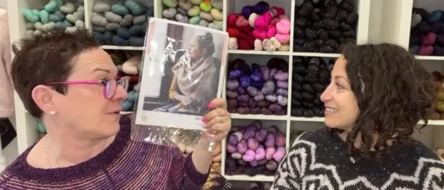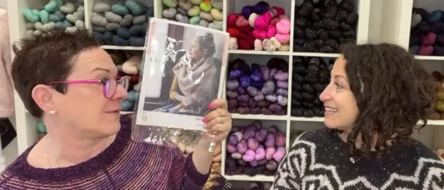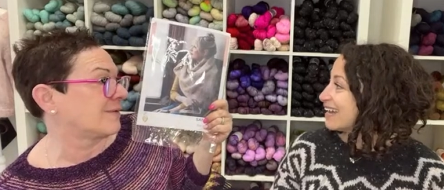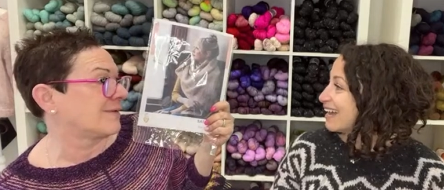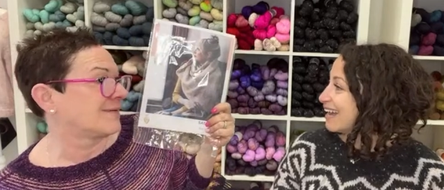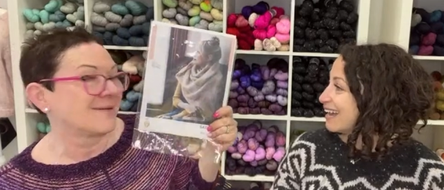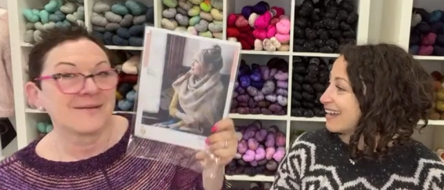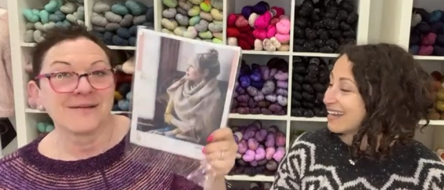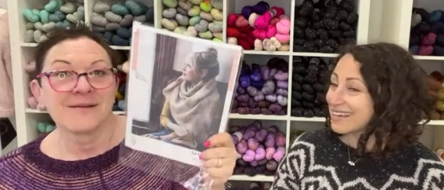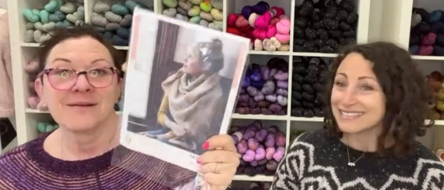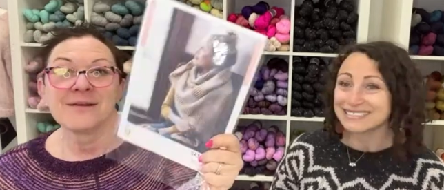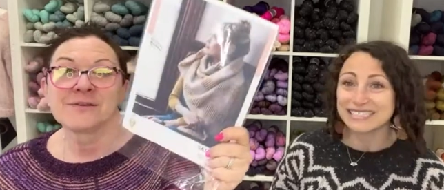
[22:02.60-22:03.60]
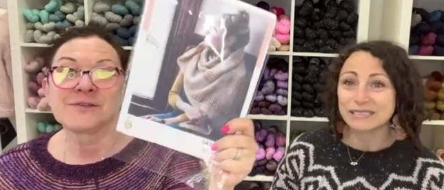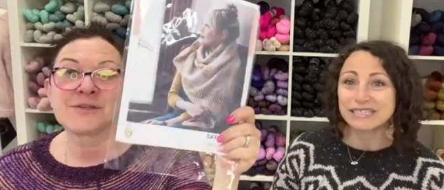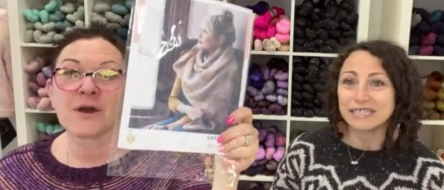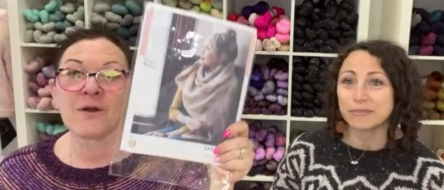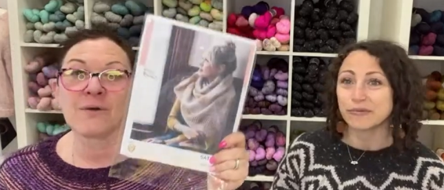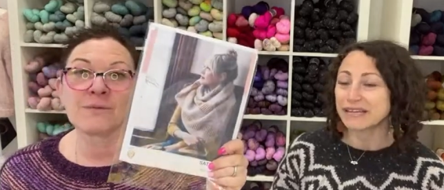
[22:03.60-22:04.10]
Speaker 1: Yay!
Speaker 2: She's
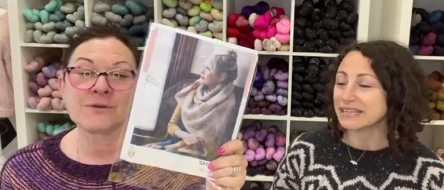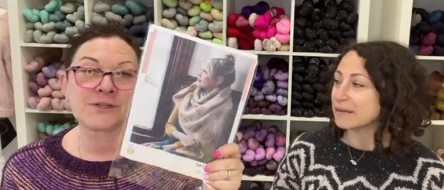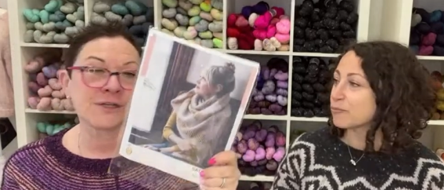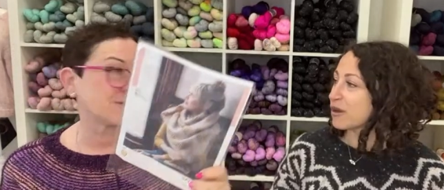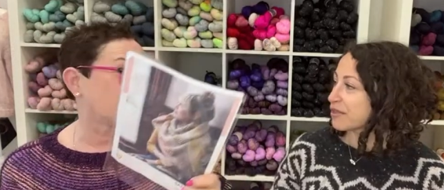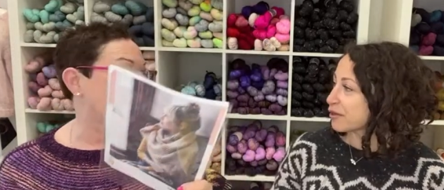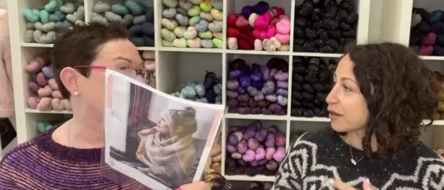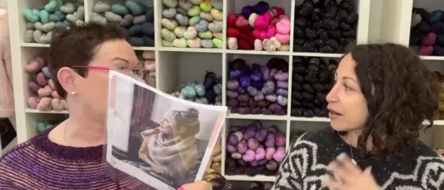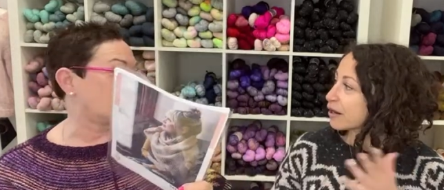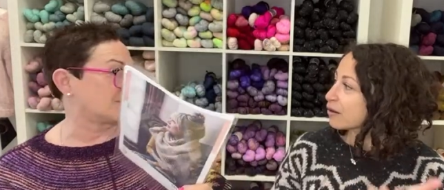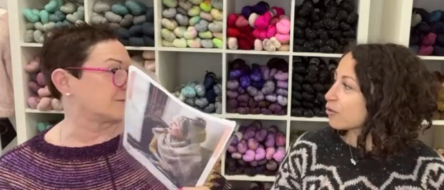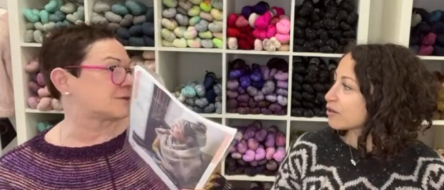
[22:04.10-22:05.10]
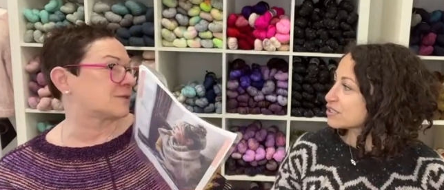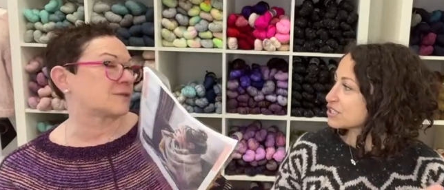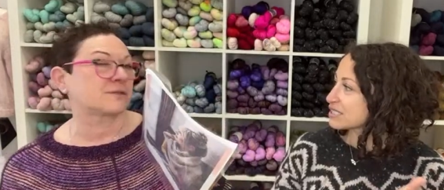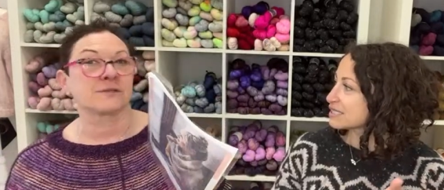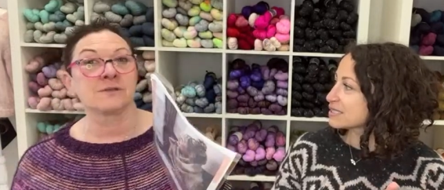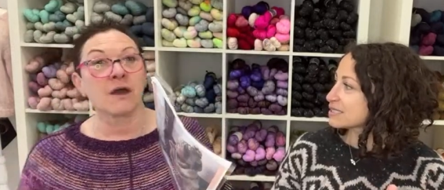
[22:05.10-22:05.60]
so she dyed all
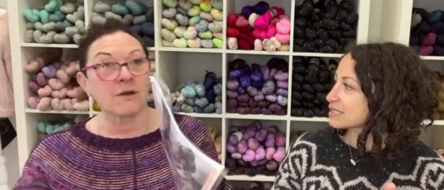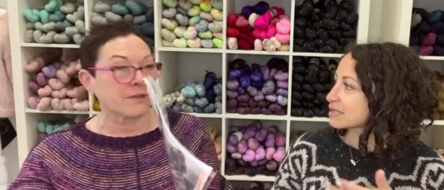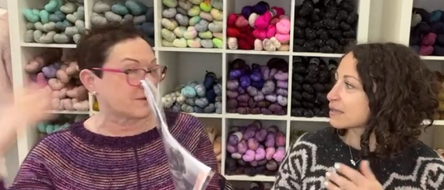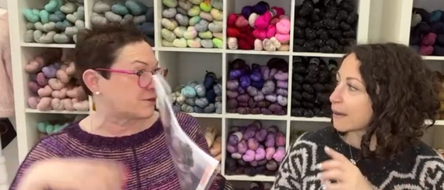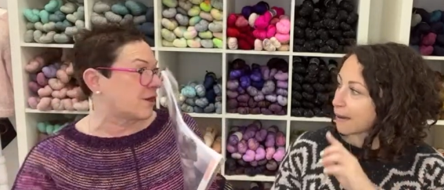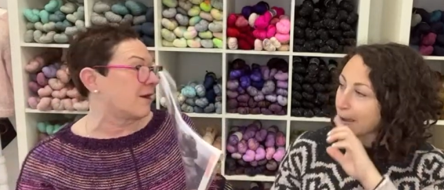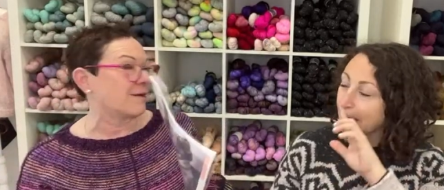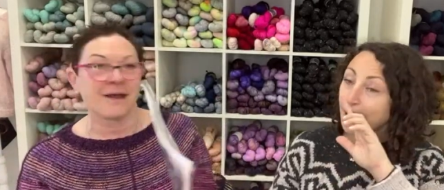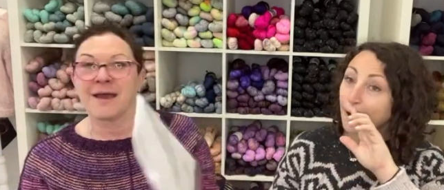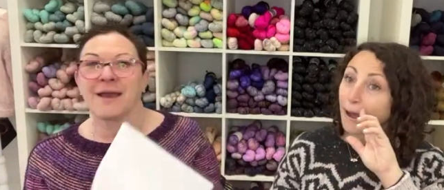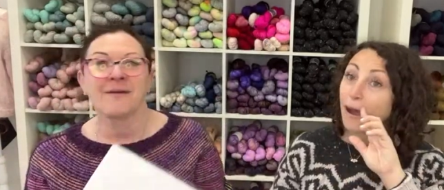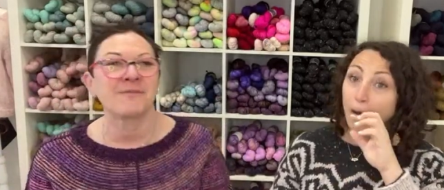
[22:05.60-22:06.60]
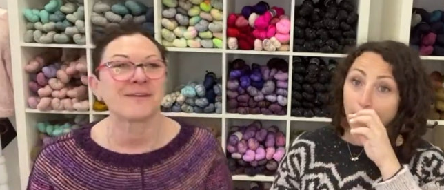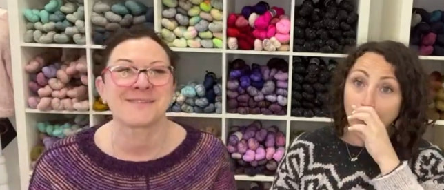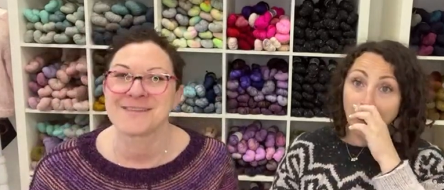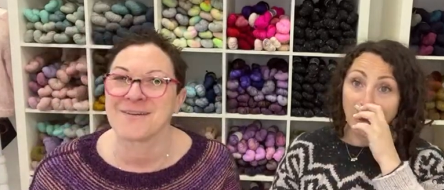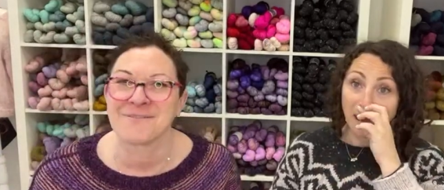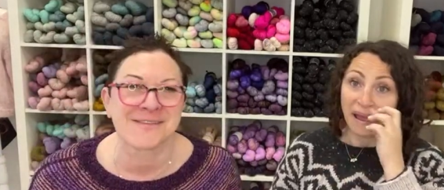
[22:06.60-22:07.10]
the.
Speaker 1: No, there's half oh. this
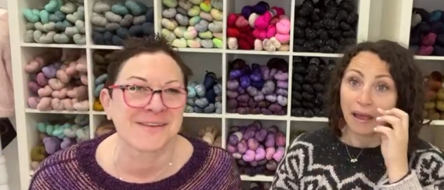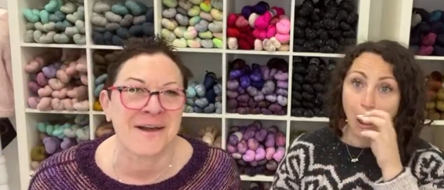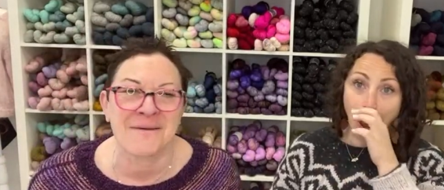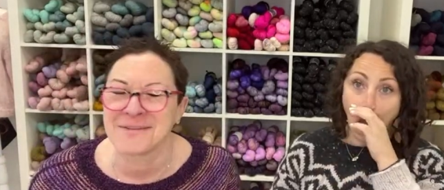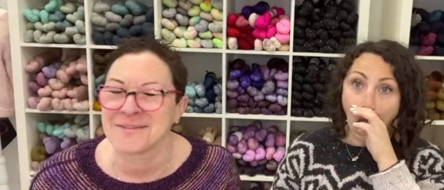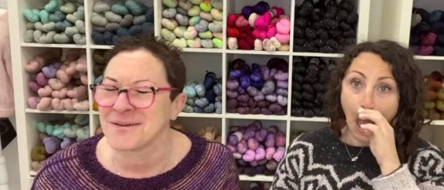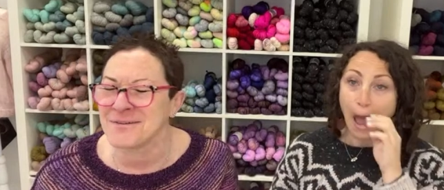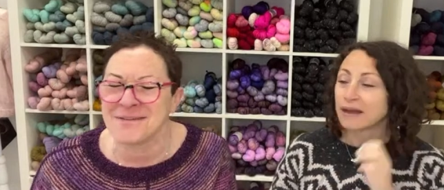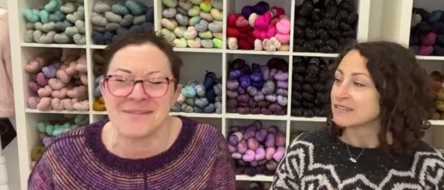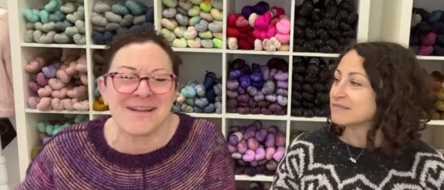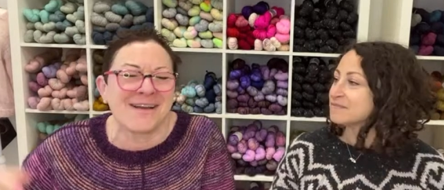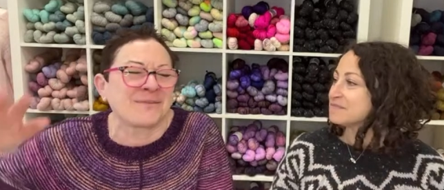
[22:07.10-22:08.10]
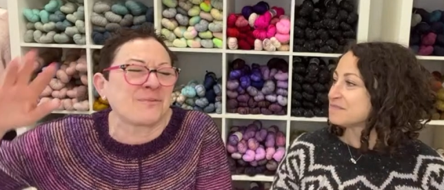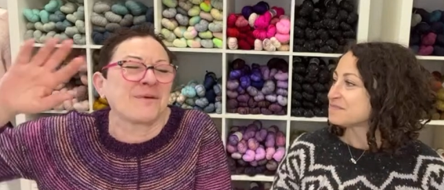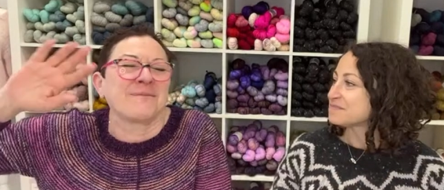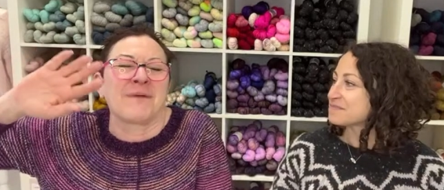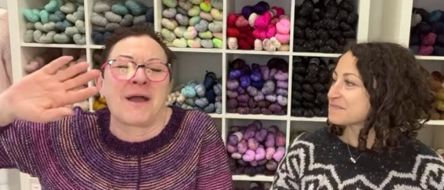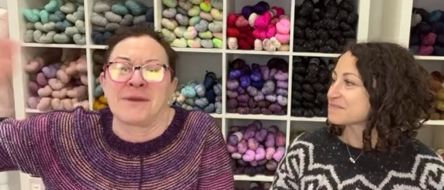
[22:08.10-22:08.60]
stuff is coming. Don't even ask
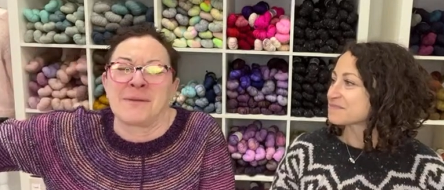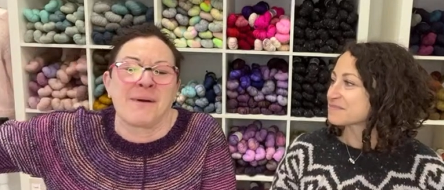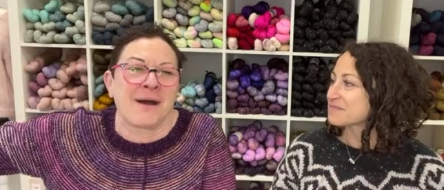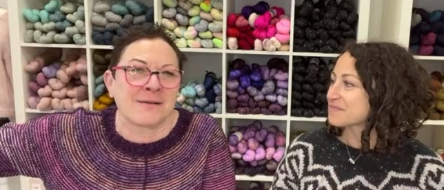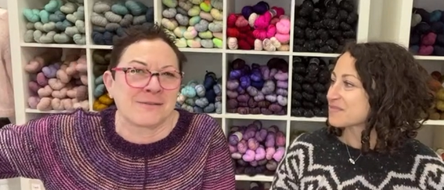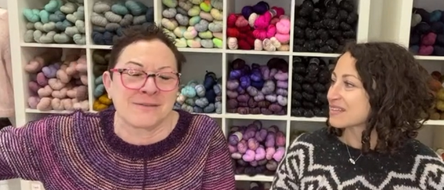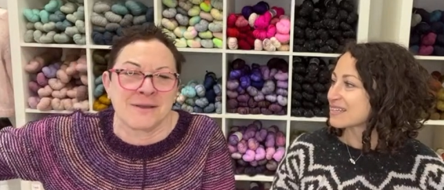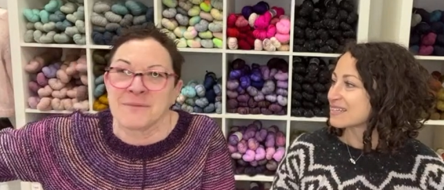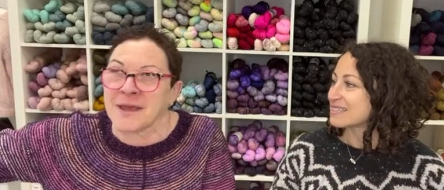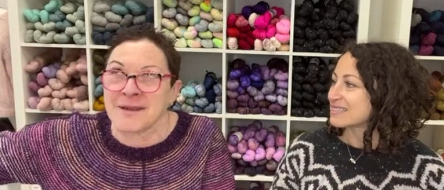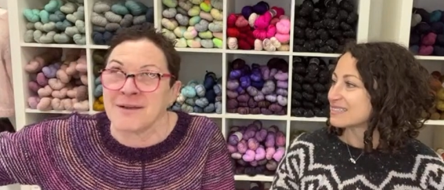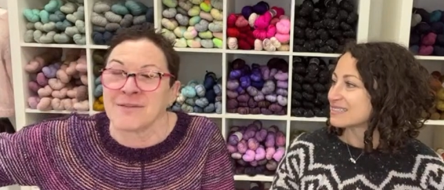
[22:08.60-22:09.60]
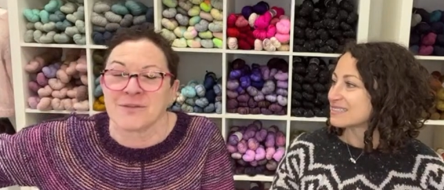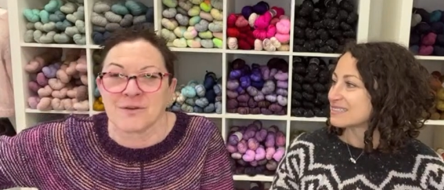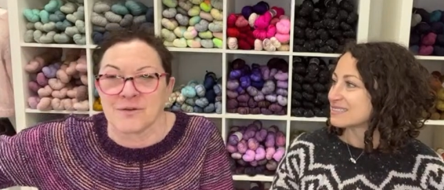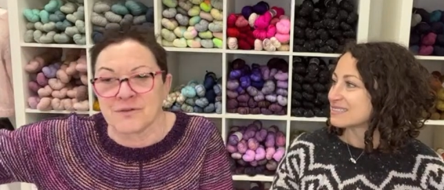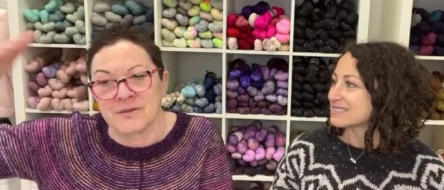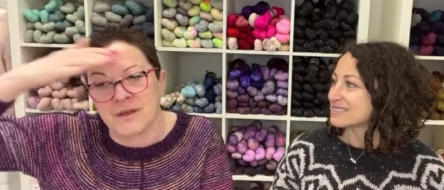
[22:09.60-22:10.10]
what how many boxes I'm getting on
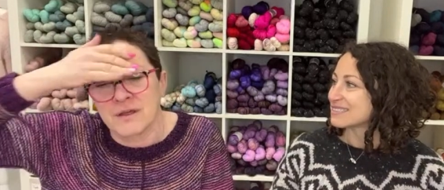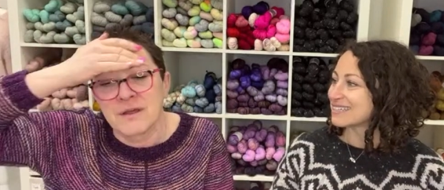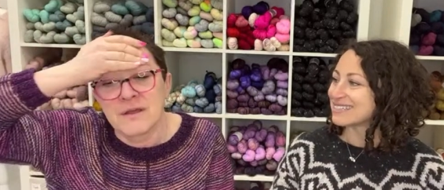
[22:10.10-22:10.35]
Thursday.